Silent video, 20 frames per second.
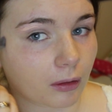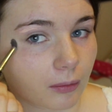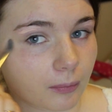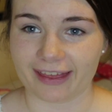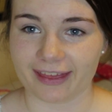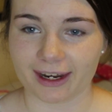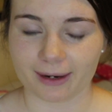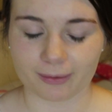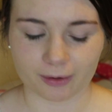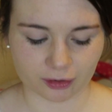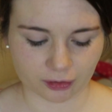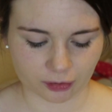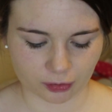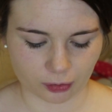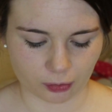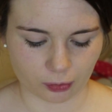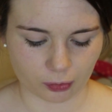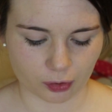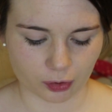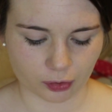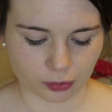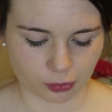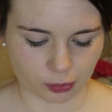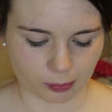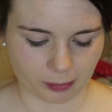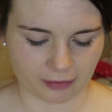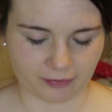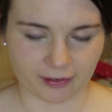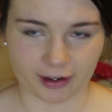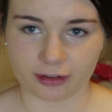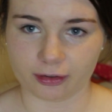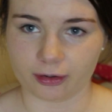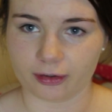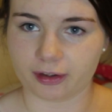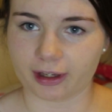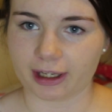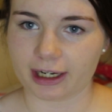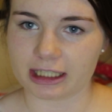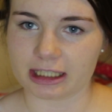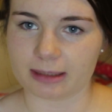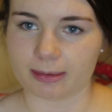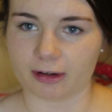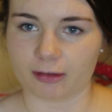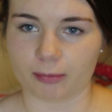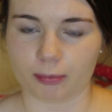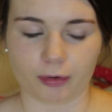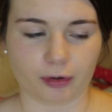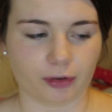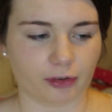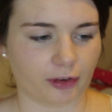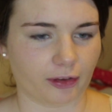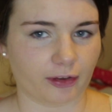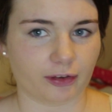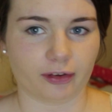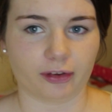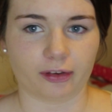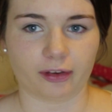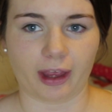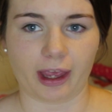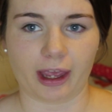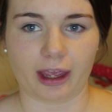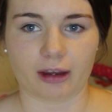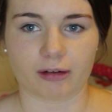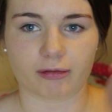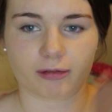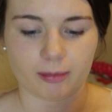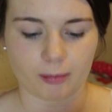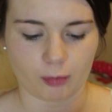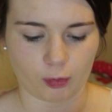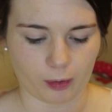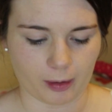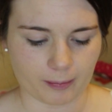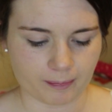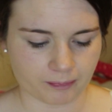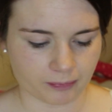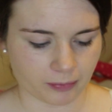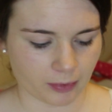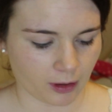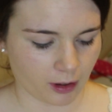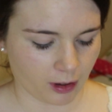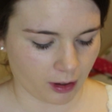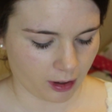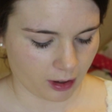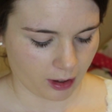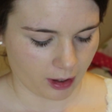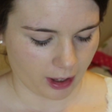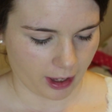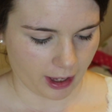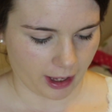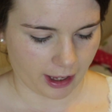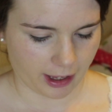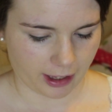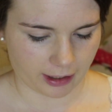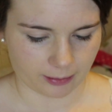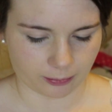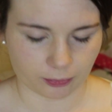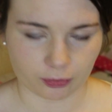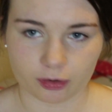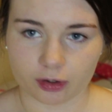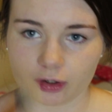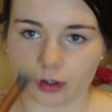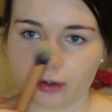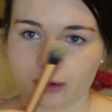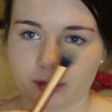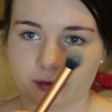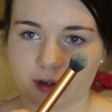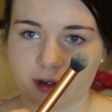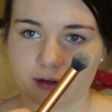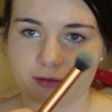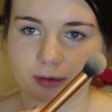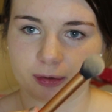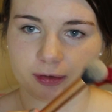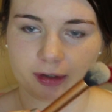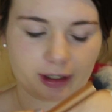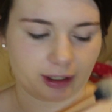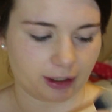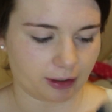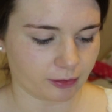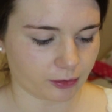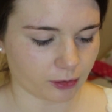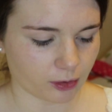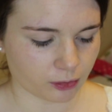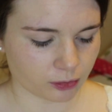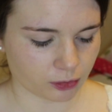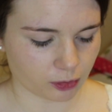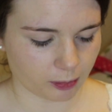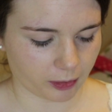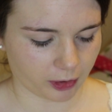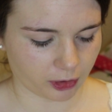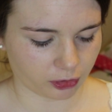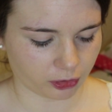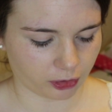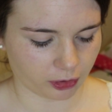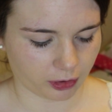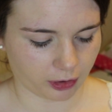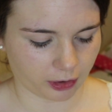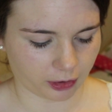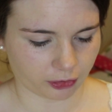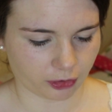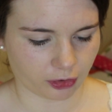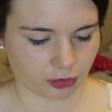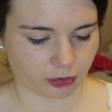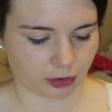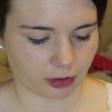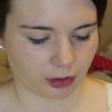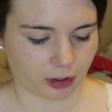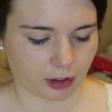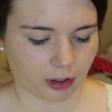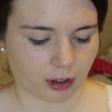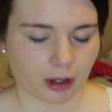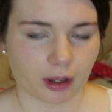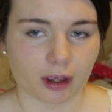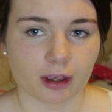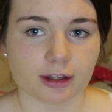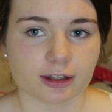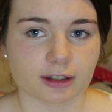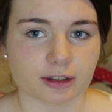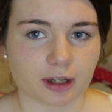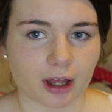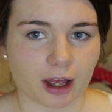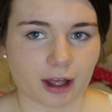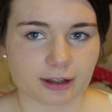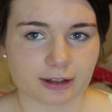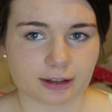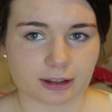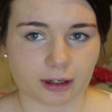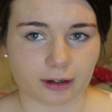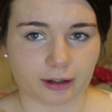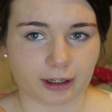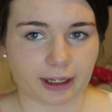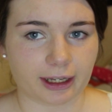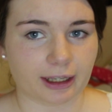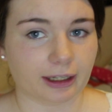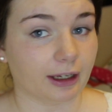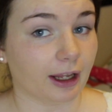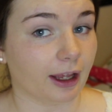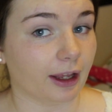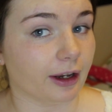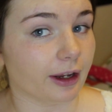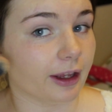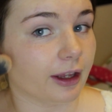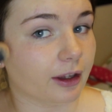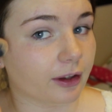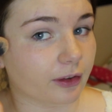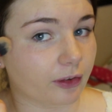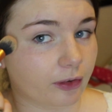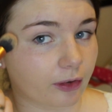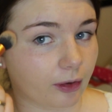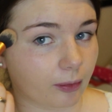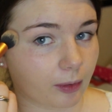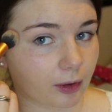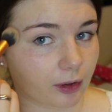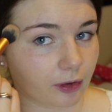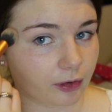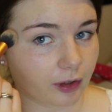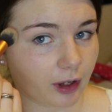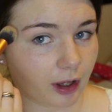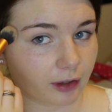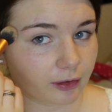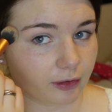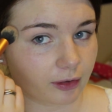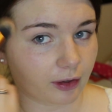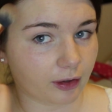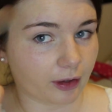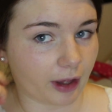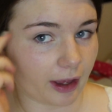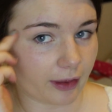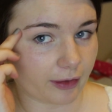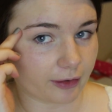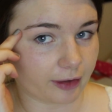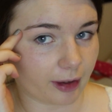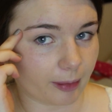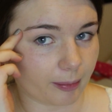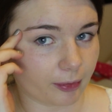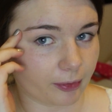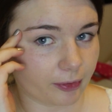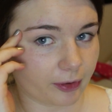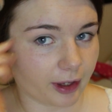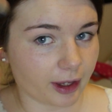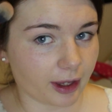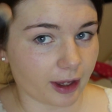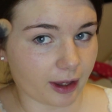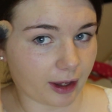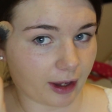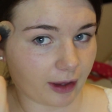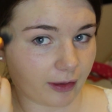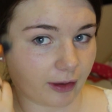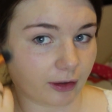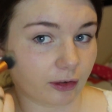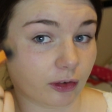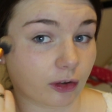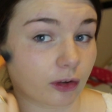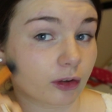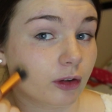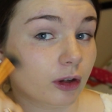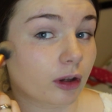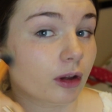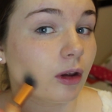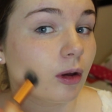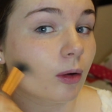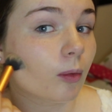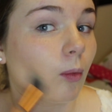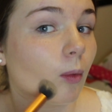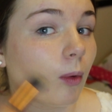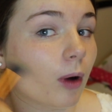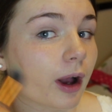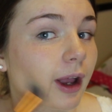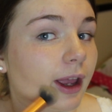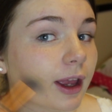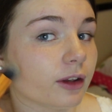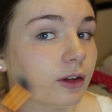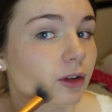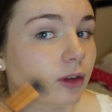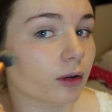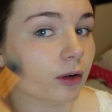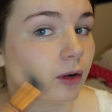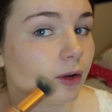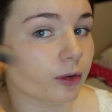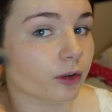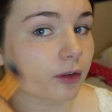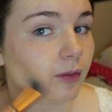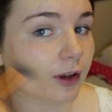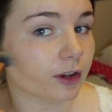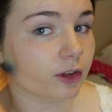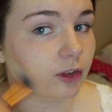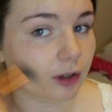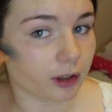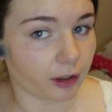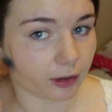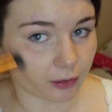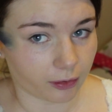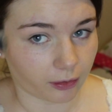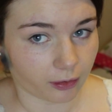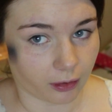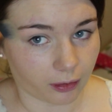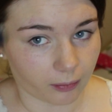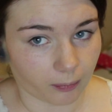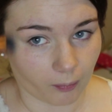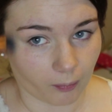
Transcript: And then I'm going to contour my face using a little bit of bronzer. This is a Rimmel one. And I'm just going to use a Real Techniques contour brush and just start slowly and lightly. And so we're going to start at the temples here and then just work it into the hollows of our cheeks.